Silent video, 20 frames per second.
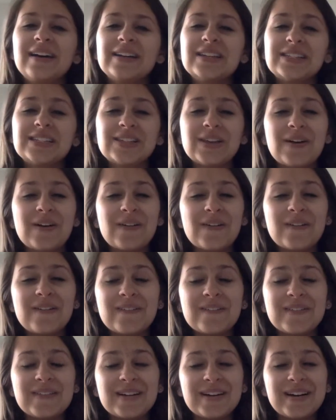
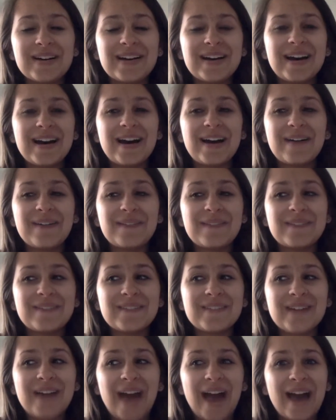So
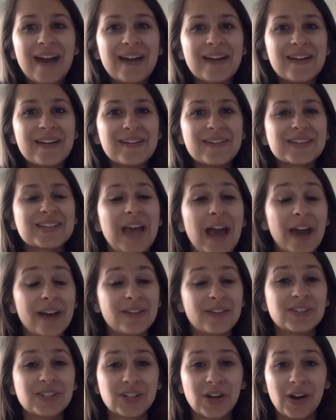I was kind
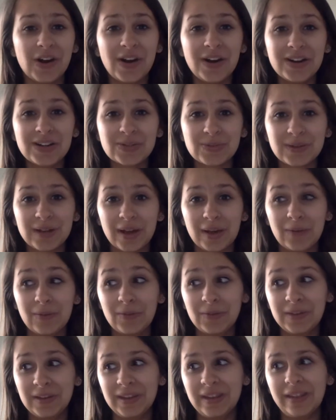of shocked when I
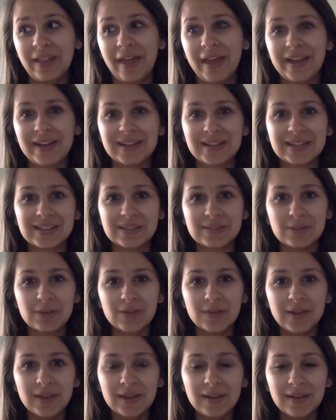really liked this
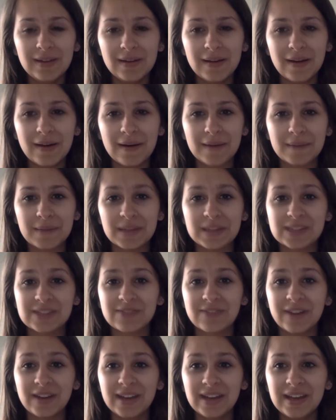movie. It's
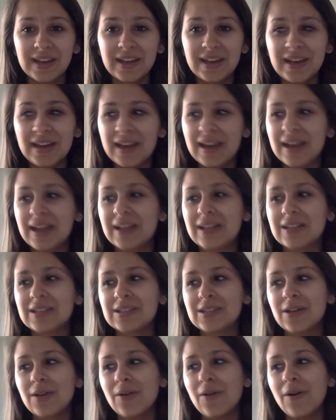funny. It's
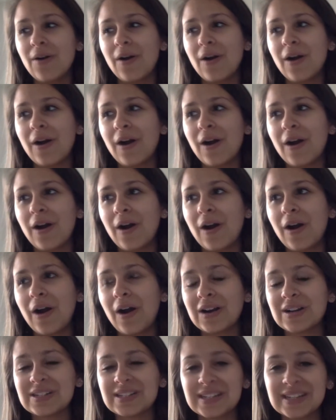so
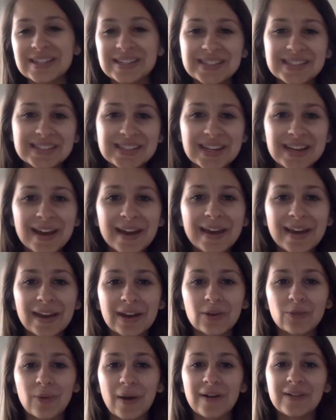artistic
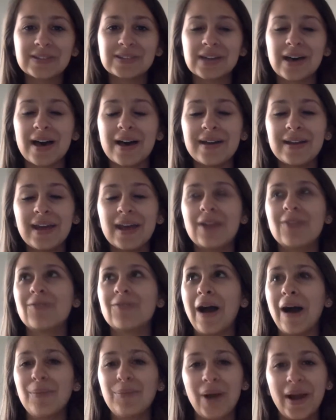and well done, and
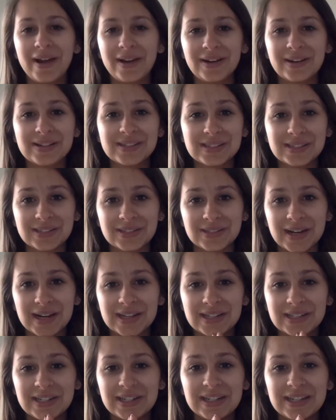Rob Reiner is the
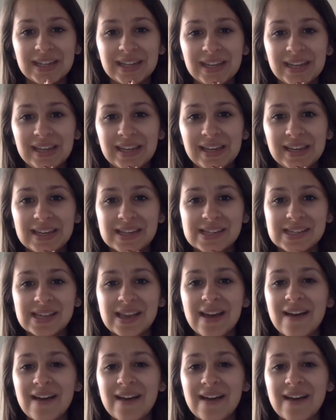director, and he is